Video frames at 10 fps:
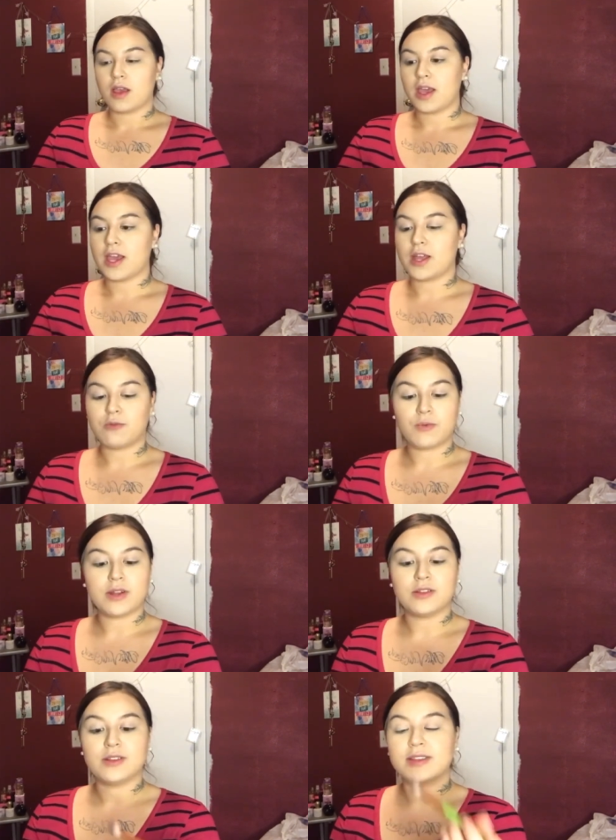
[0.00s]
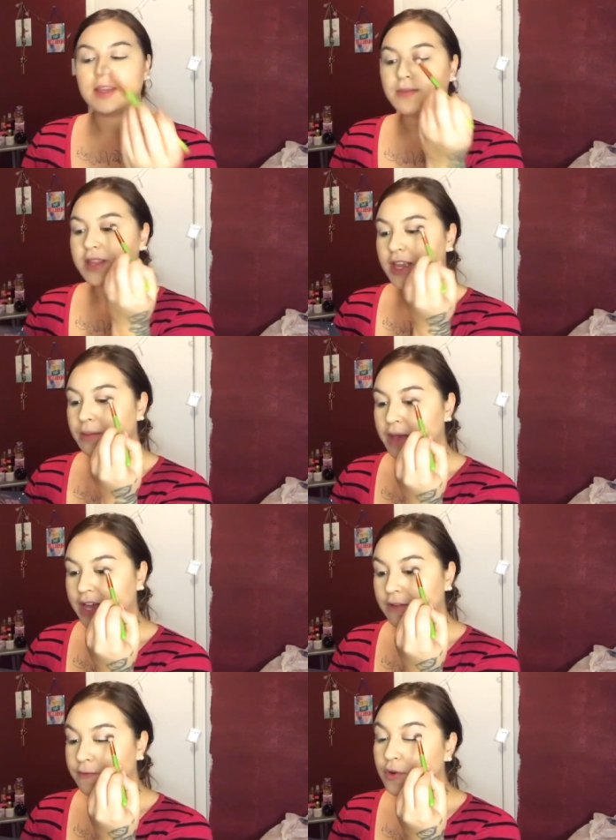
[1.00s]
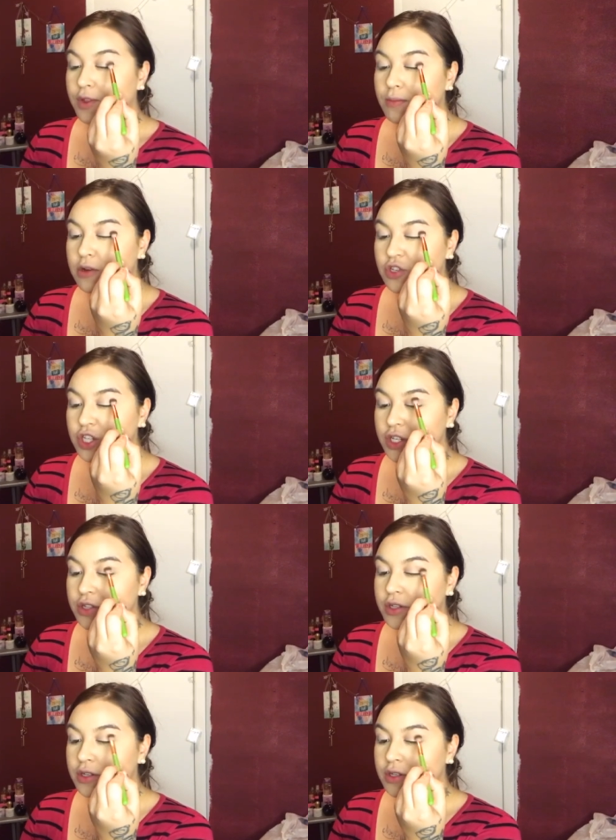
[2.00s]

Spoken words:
And we want to do the same thing, back and forth motion.